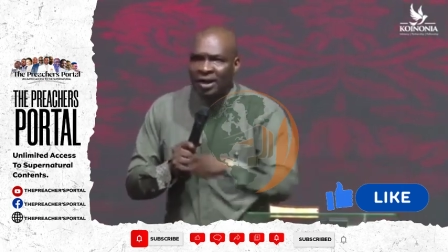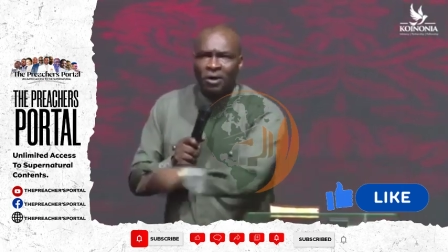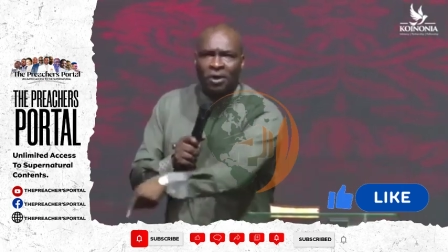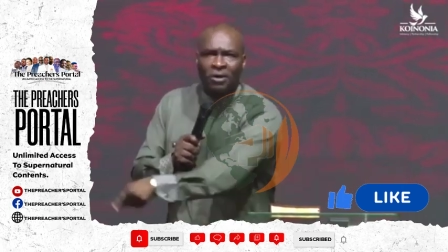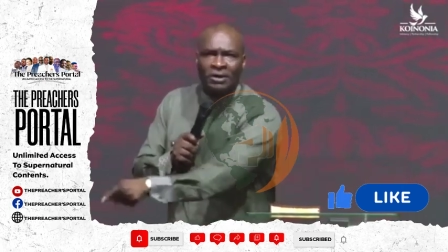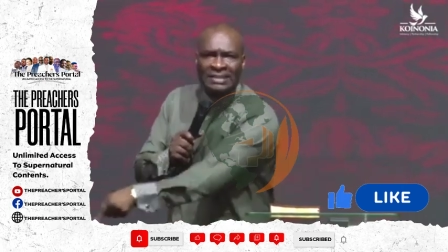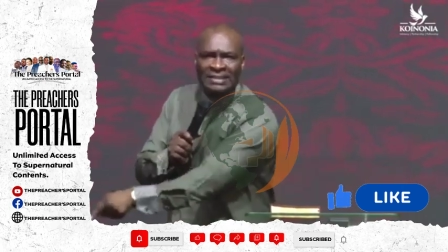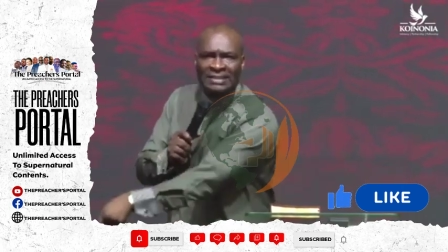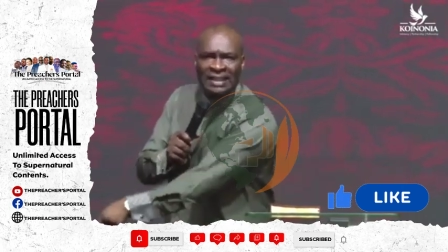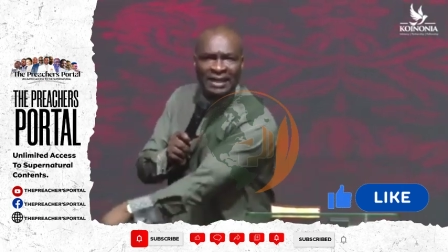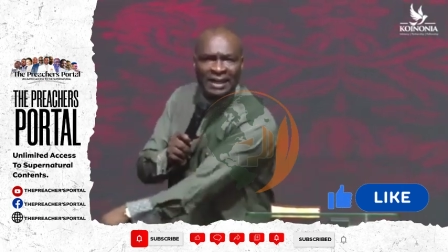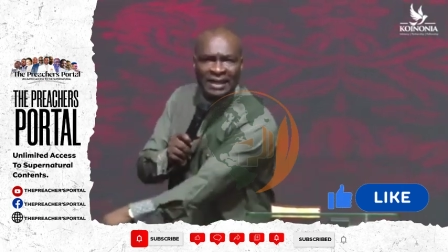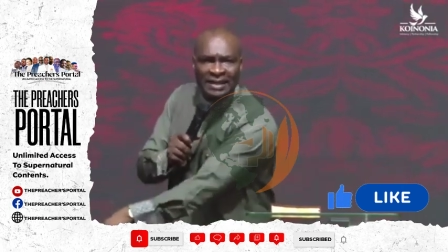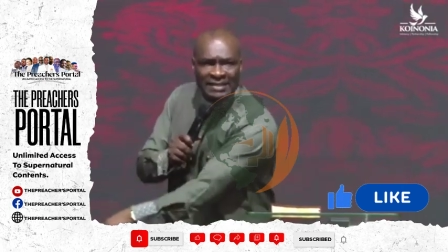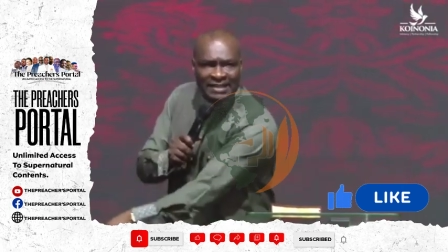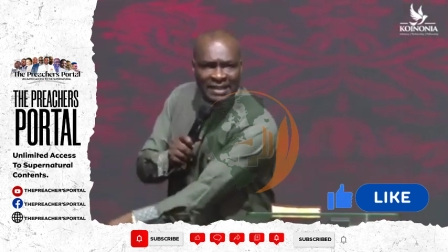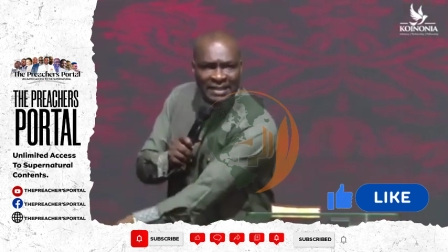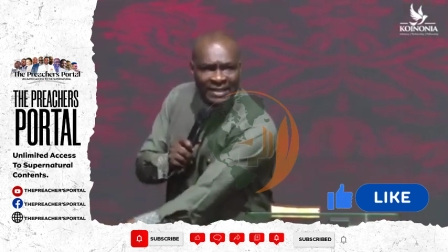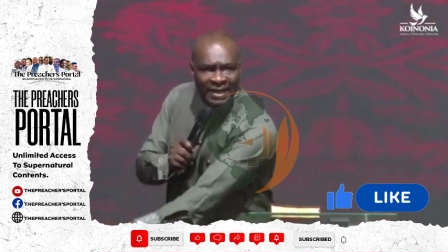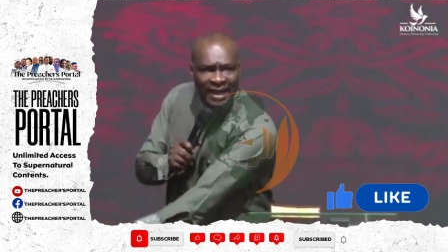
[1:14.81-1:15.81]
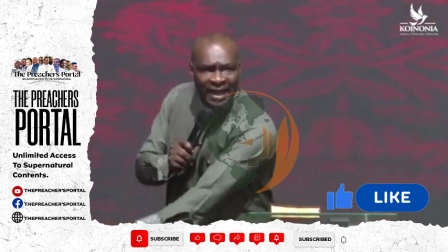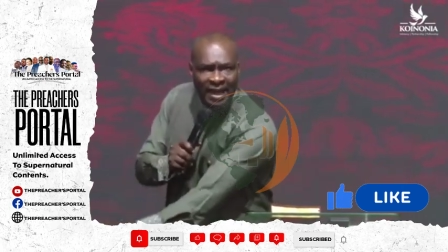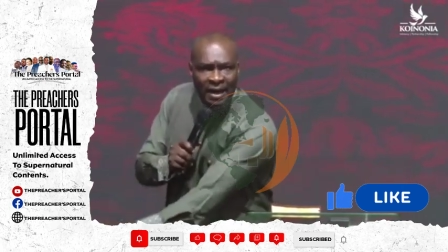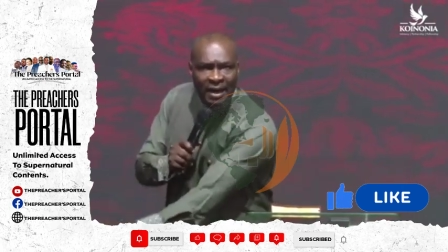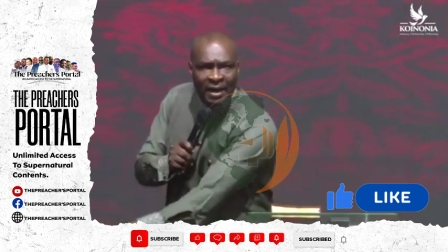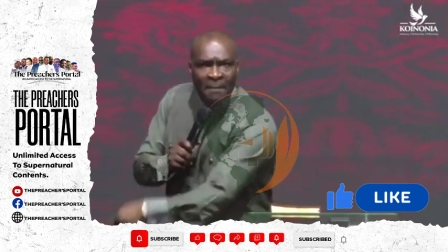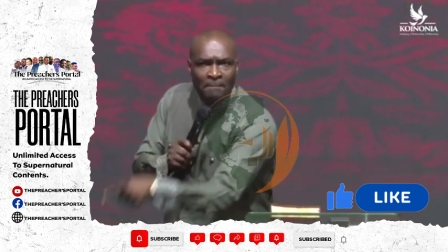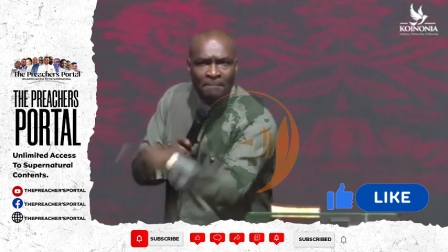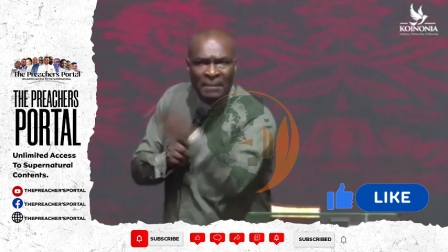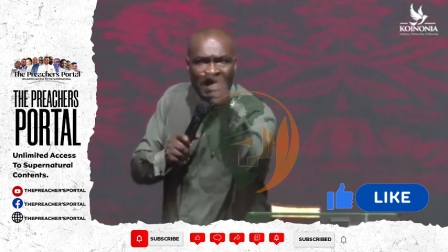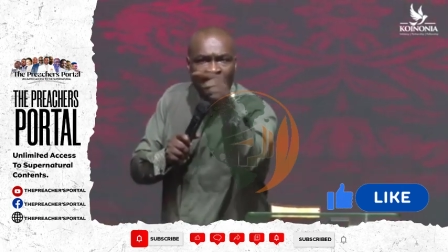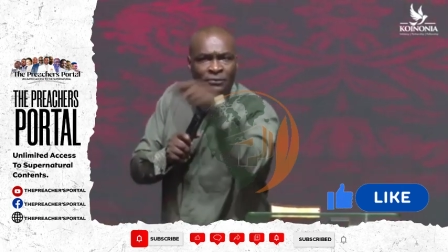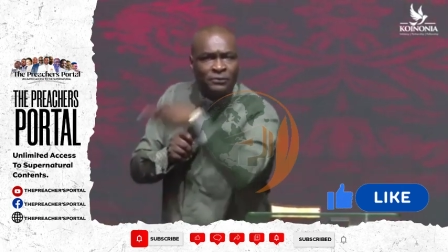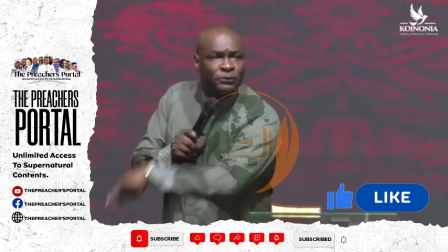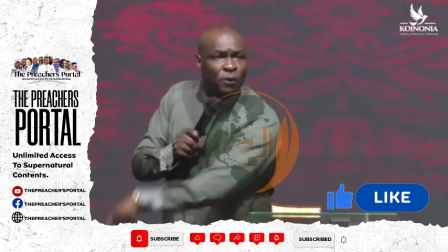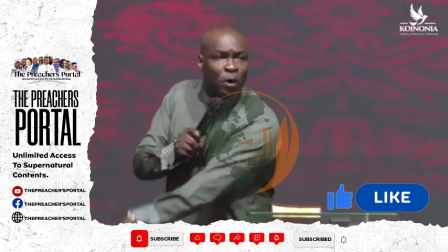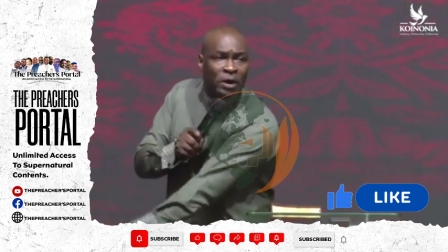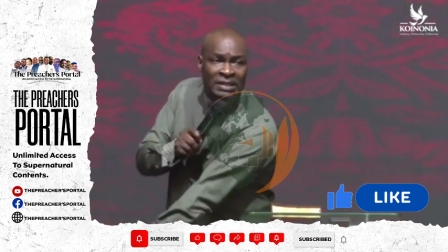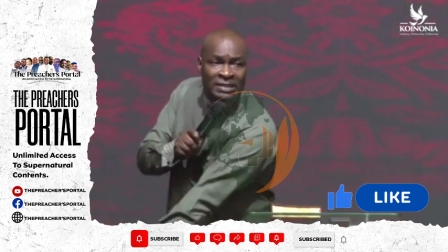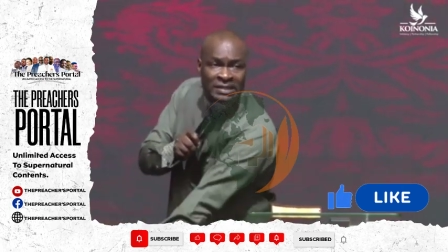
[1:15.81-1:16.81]
God is saying listen there my
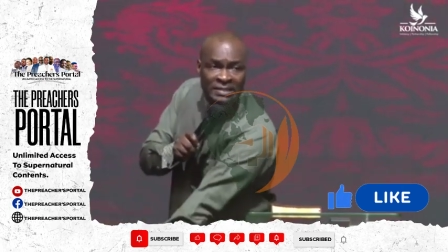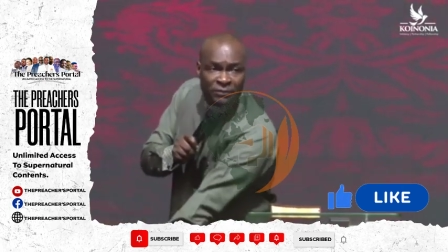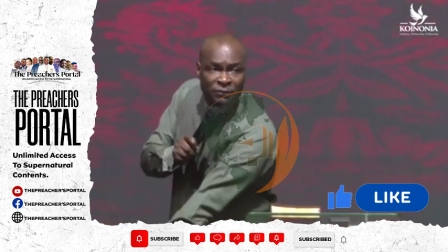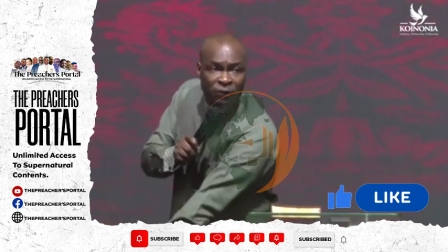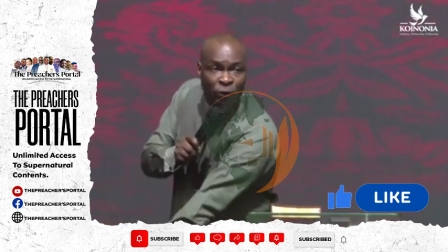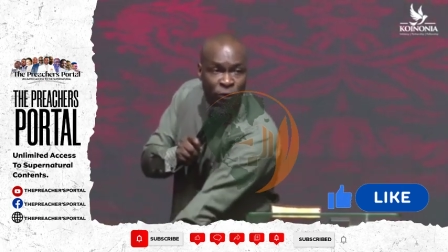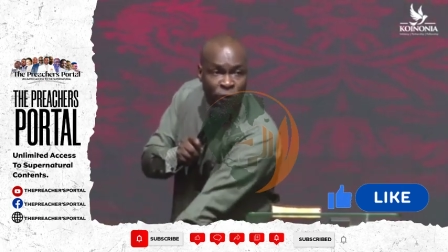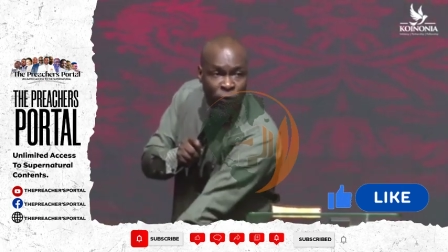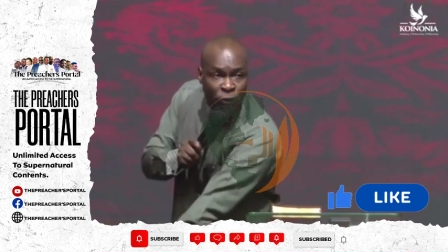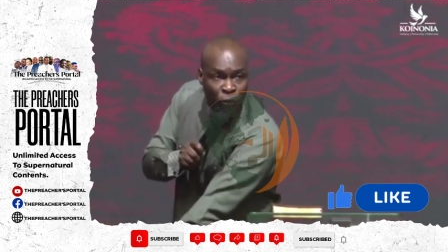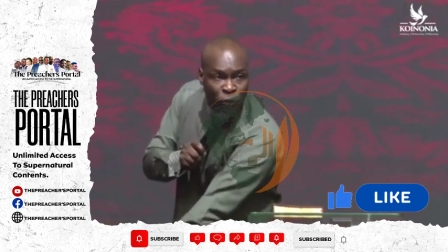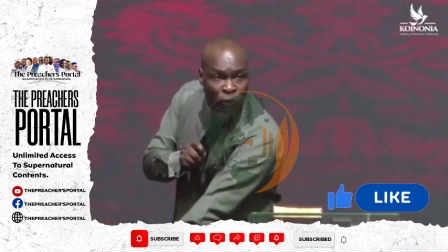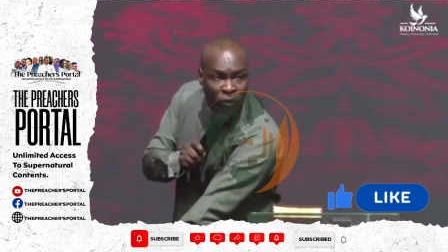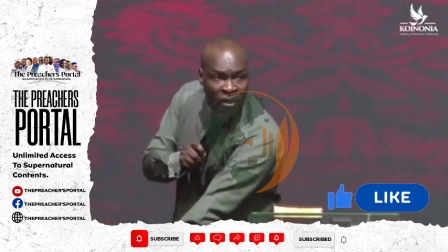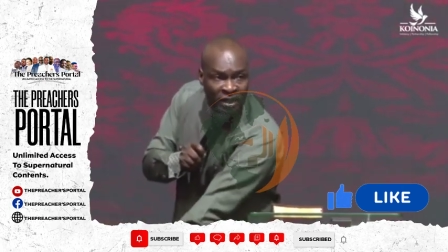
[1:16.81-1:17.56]
voice for you